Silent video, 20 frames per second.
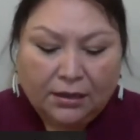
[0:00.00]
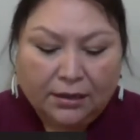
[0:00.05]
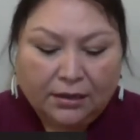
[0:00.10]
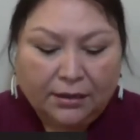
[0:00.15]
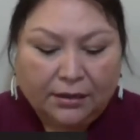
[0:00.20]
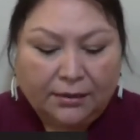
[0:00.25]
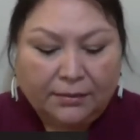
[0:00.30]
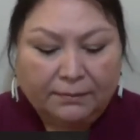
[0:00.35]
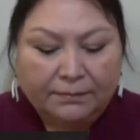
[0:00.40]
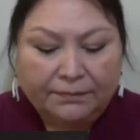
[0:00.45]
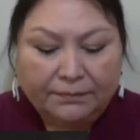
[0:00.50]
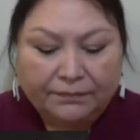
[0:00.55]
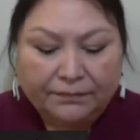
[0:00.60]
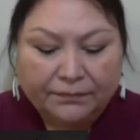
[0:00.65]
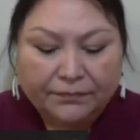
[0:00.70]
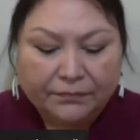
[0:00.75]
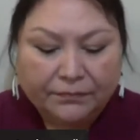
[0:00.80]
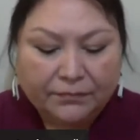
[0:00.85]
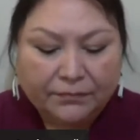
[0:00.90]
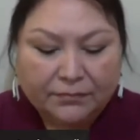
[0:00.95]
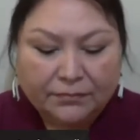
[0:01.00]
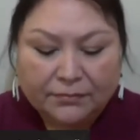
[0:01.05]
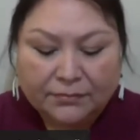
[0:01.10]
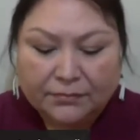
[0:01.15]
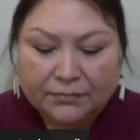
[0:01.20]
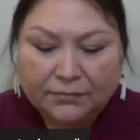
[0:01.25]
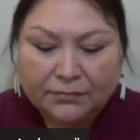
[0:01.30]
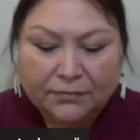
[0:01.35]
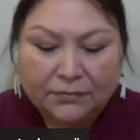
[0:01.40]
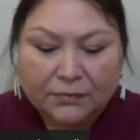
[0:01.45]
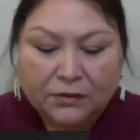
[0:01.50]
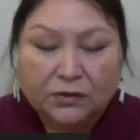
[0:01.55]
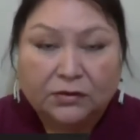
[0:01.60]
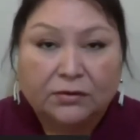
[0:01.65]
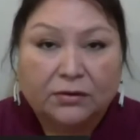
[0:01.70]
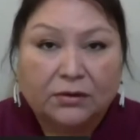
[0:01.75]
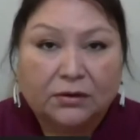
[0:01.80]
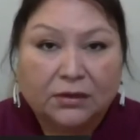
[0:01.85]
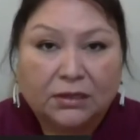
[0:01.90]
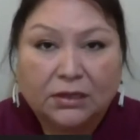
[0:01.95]
you're
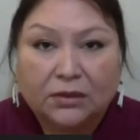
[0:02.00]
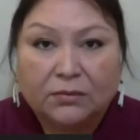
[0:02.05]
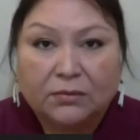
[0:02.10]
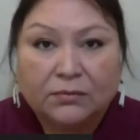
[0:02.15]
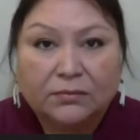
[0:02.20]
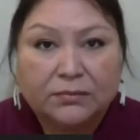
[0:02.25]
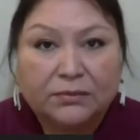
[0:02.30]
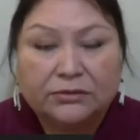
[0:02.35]
not alone.